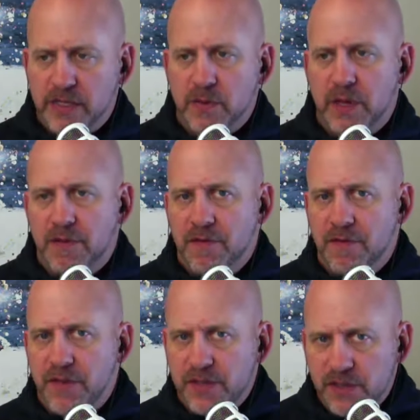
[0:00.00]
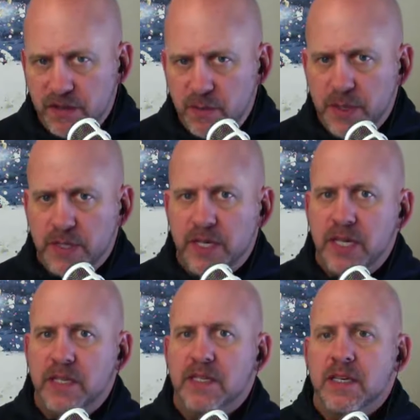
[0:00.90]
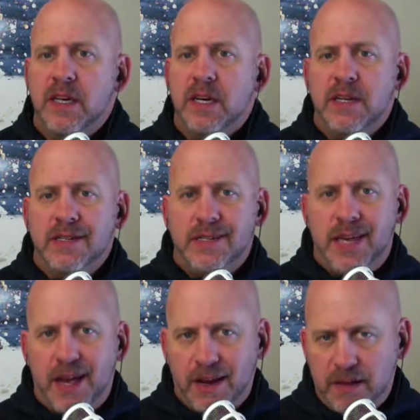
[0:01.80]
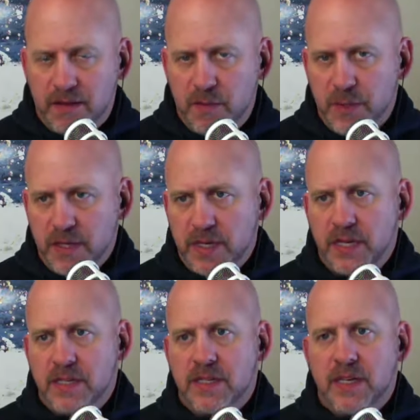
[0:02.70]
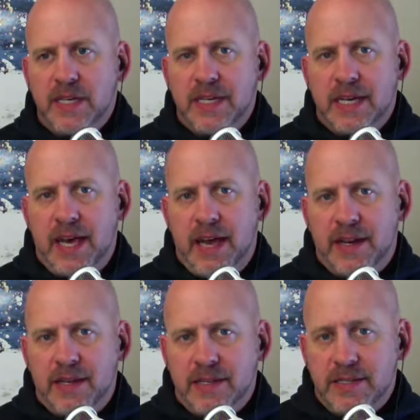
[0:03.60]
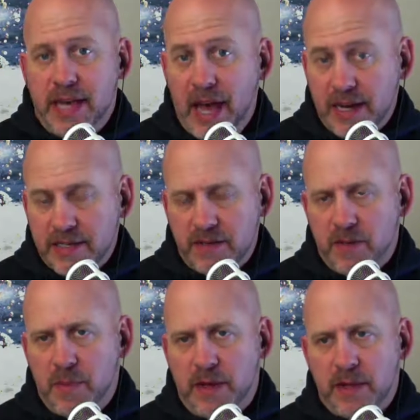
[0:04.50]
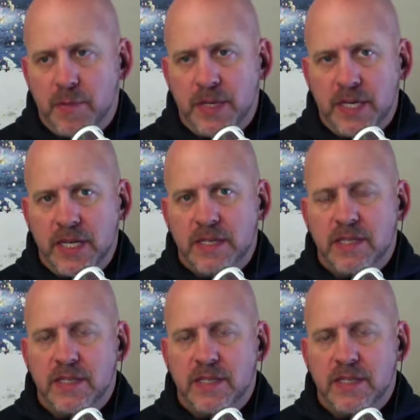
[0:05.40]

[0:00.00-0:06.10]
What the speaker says: So we have physical abilities, technical abilities, and tactical abilities.